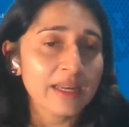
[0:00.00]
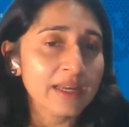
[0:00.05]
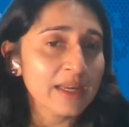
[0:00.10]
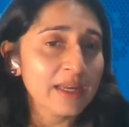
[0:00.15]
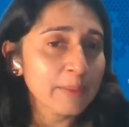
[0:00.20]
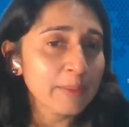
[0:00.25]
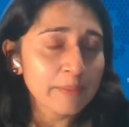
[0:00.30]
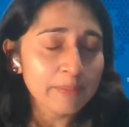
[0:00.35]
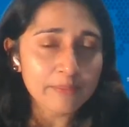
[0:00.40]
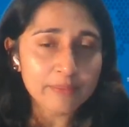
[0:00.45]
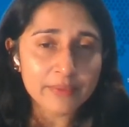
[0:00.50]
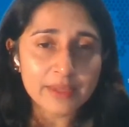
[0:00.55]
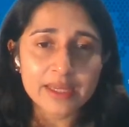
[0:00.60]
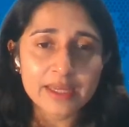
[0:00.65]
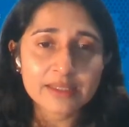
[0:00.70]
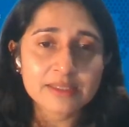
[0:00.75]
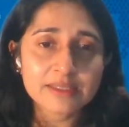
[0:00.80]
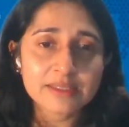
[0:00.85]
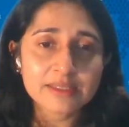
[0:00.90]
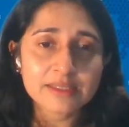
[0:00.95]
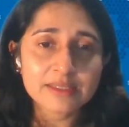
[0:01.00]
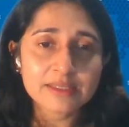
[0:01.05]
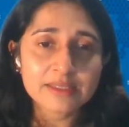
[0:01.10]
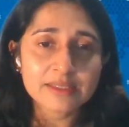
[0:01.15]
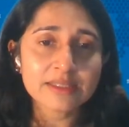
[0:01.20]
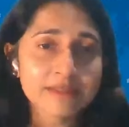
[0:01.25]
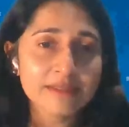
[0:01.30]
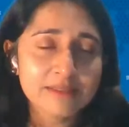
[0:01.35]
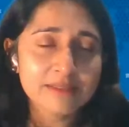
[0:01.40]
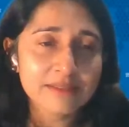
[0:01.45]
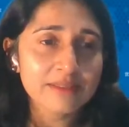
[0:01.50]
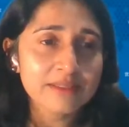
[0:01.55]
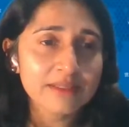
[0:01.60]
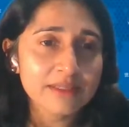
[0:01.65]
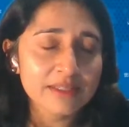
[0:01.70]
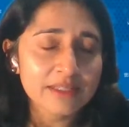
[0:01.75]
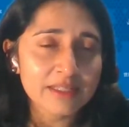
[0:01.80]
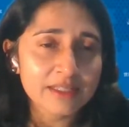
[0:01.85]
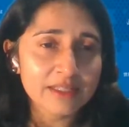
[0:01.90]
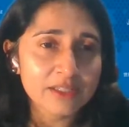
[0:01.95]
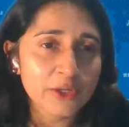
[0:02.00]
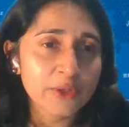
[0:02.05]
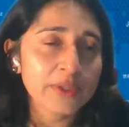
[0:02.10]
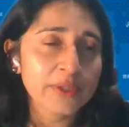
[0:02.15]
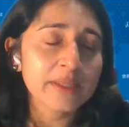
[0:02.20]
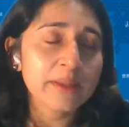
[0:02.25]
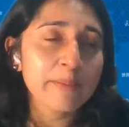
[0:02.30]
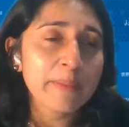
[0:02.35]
and in